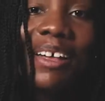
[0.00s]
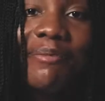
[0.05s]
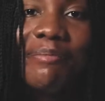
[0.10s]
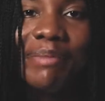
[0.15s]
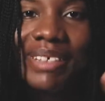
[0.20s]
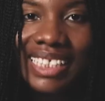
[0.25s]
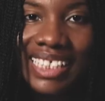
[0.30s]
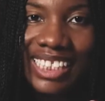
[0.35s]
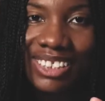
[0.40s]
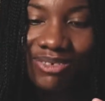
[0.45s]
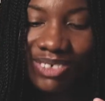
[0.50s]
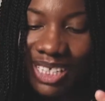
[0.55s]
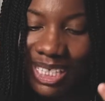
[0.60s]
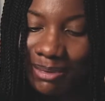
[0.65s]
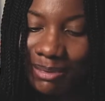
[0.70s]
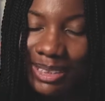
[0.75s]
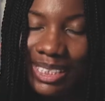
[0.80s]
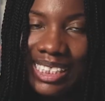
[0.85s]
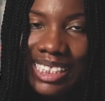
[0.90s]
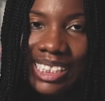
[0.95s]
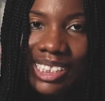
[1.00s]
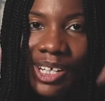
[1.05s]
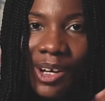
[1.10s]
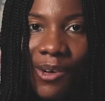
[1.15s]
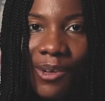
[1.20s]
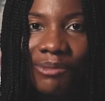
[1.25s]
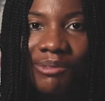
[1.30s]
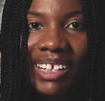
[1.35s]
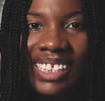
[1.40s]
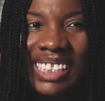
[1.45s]
Mrs. Phillips'
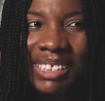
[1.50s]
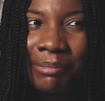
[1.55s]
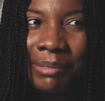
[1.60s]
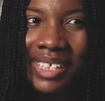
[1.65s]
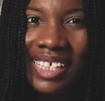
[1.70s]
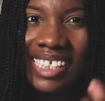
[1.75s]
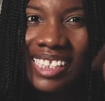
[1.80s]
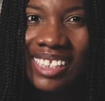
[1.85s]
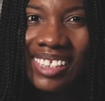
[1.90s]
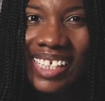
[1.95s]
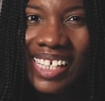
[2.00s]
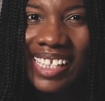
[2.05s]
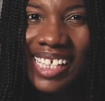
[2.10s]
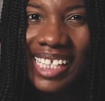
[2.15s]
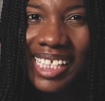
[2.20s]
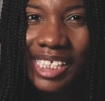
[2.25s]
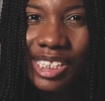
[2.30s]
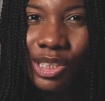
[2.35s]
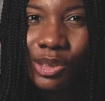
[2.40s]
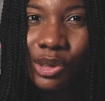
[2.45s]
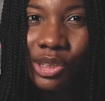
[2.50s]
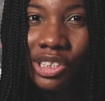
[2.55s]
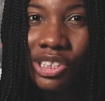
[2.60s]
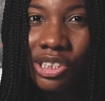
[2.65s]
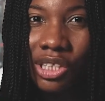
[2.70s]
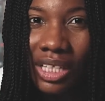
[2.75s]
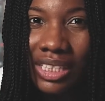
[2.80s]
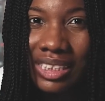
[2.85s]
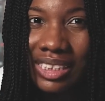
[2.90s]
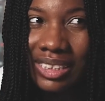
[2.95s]
scone recipe is looking a little
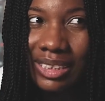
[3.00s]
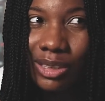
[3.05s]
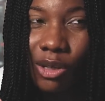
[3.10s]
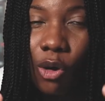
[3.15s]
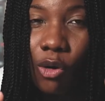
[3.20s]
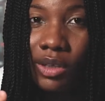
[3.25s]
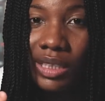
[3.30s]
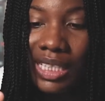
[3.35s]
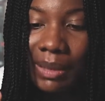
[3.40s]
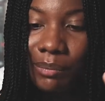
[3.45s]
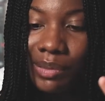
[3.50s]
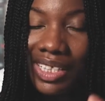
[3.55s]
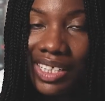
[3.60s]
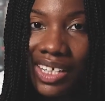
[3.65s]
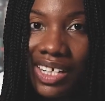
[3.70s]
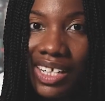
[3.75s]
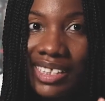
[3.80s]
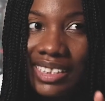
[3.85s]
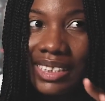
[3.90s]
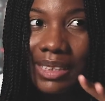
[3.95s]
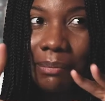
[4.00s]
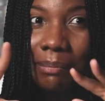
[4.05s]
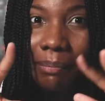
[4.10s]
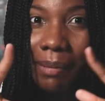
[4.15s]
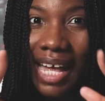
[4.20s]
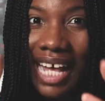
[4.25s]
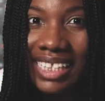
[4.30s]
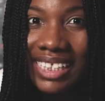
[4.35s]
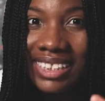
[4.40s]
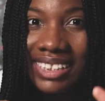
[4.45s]
sus, only because the
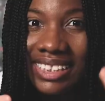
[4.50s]
batter